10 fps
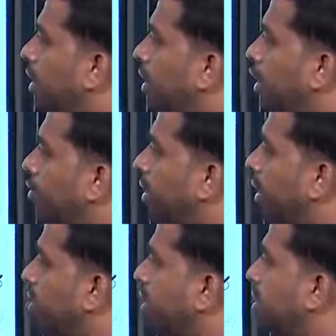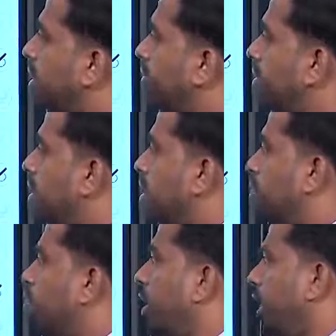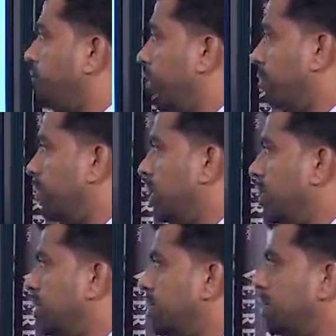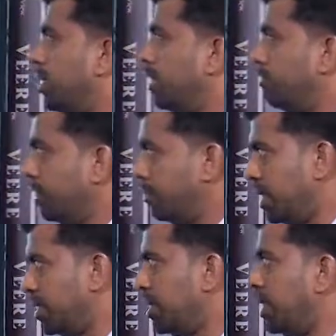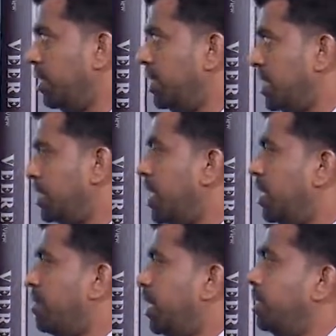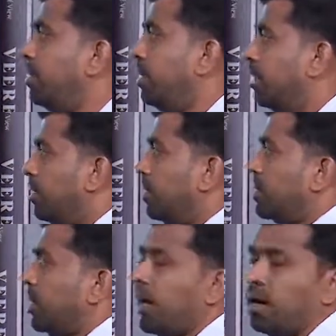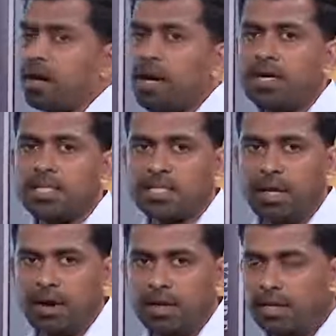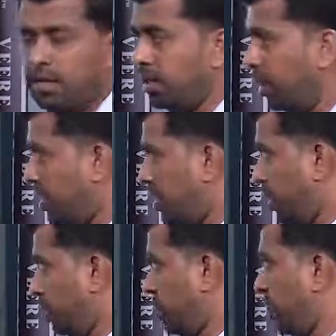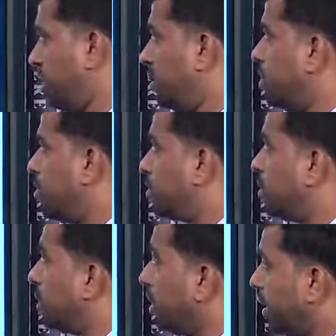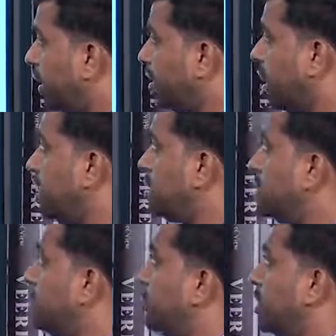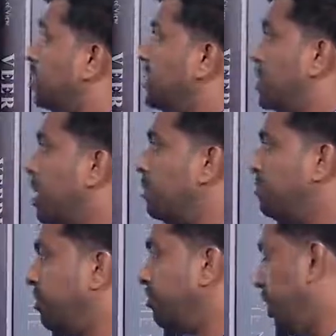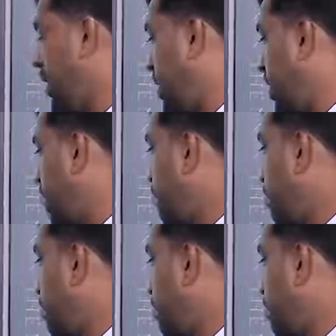Numeration services for equipments, this is done by the Sri Lanka Standard Institution. So the correct answer for the question number 50 is